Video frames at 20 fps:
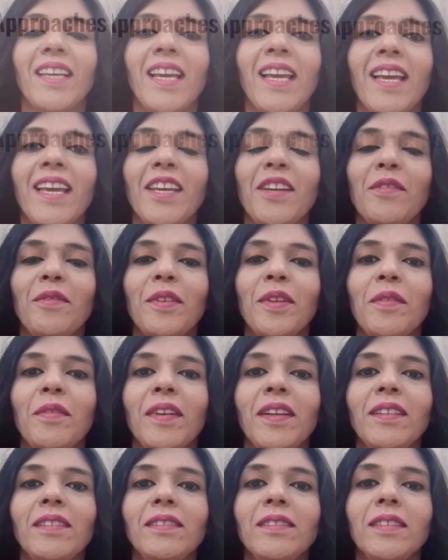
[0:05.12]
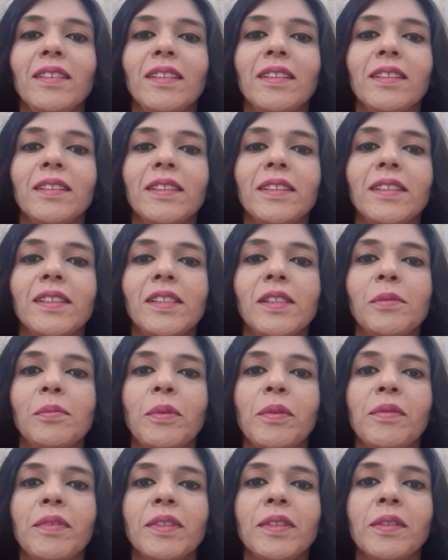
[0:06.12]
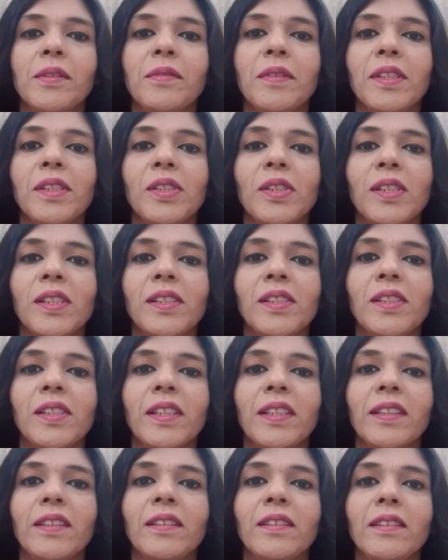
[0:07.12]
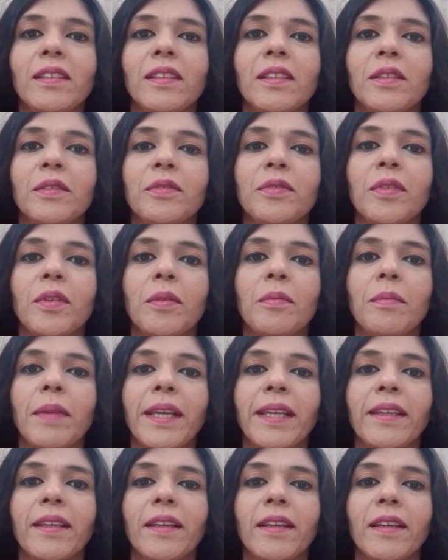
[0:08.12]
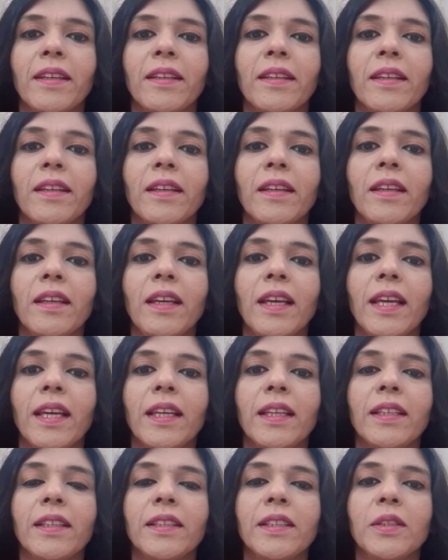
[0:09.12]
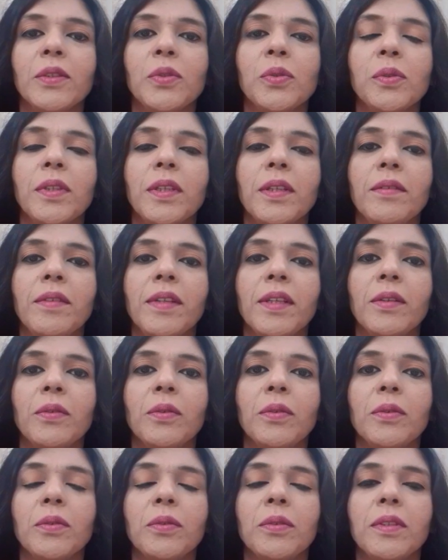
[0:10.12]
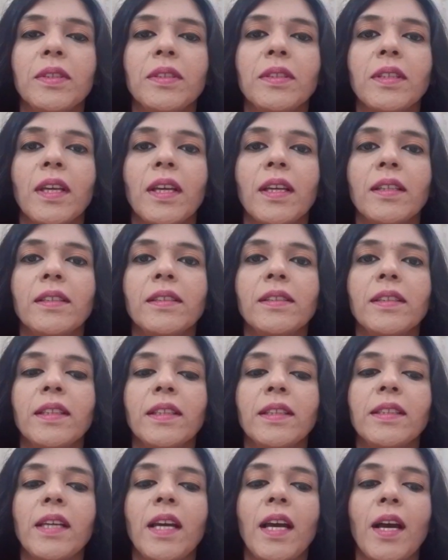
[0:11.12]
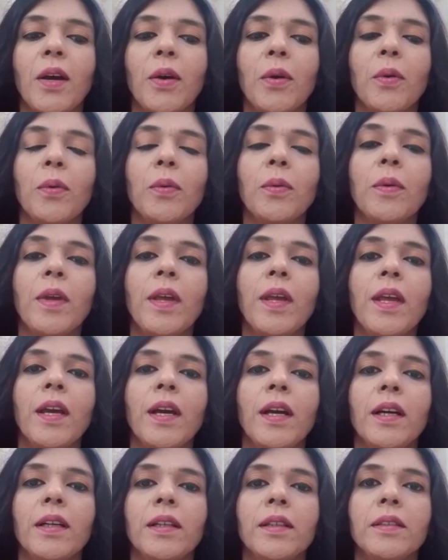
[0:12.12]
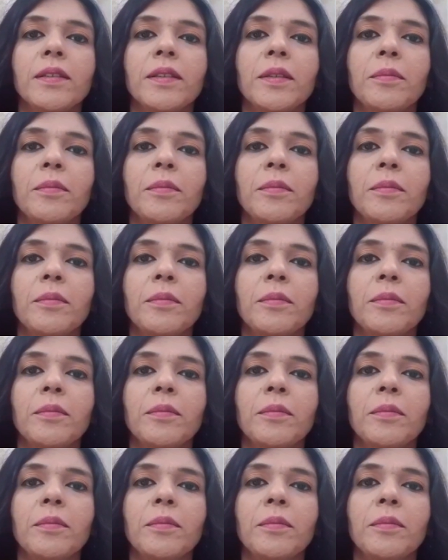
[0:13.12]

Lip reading: Hi everyone, this is Professor Varsha Jain from Mica, India, and today we are going to discuss that how the